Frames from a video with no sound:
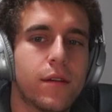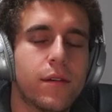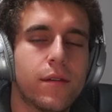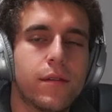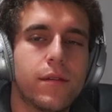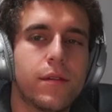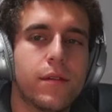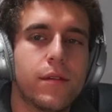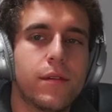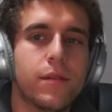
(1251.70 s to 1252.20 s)

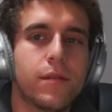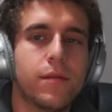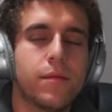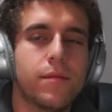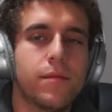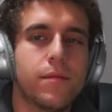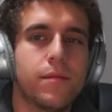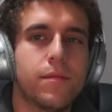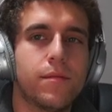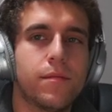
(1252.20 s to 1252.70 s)

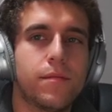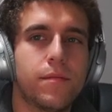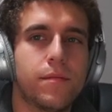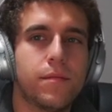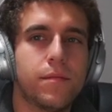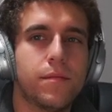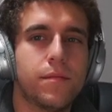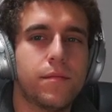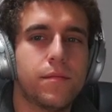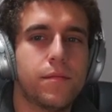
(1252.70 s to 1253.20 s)

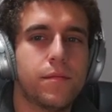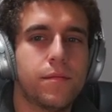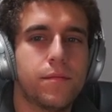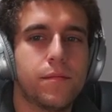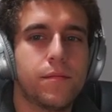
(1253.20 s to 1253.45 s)
(no one is talking)